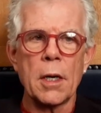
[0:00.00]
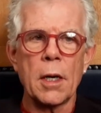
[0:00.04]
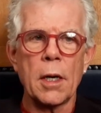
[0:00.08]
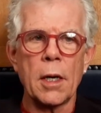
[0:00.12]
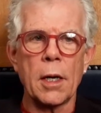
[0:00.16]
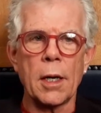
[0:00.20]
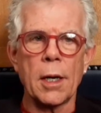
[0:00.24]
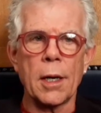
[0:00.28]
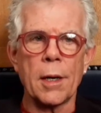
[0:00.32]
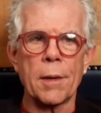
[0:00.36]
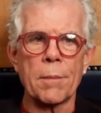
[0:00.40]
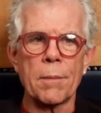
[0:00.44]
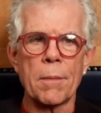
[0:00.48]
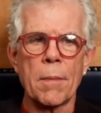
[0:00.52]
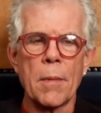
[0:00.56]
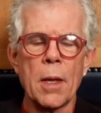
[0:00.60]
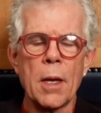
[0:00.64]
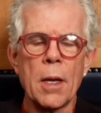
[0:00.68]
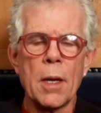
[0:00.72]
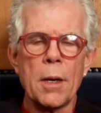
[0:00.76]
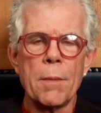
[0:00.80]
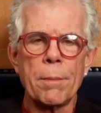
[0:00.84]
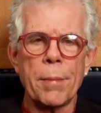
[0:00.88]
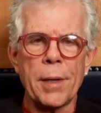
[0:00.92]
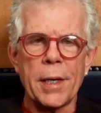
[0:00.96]
Um,
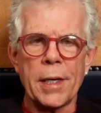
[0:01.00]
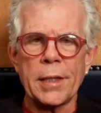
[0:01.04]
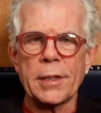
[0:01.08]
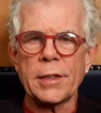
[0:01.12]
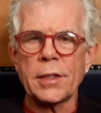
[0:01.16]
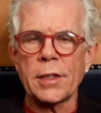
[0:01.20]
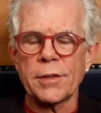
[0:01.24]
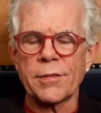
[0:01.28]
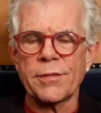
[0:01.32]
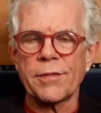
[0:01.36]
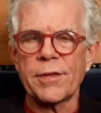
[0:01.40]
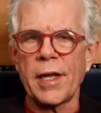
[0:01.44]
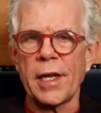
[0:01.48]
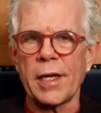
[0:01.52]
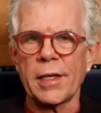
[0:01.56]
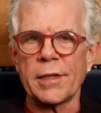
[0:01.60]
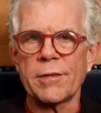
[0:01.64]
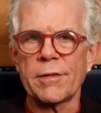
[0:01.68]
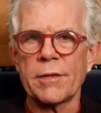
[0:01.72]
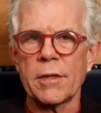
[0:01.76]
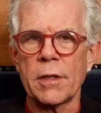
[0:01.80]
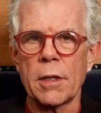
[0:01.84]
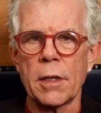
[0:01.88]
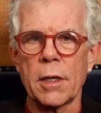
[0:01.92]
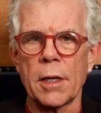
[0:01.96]
but it just takes
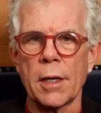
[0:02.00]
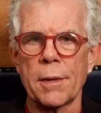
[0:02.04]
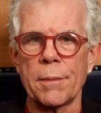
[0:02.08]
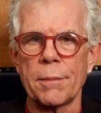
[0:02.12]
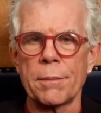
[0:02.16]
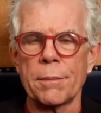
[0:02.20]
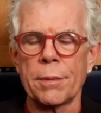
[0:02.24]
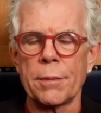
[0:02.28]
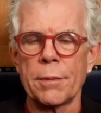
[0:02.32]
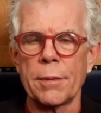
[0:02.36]
time.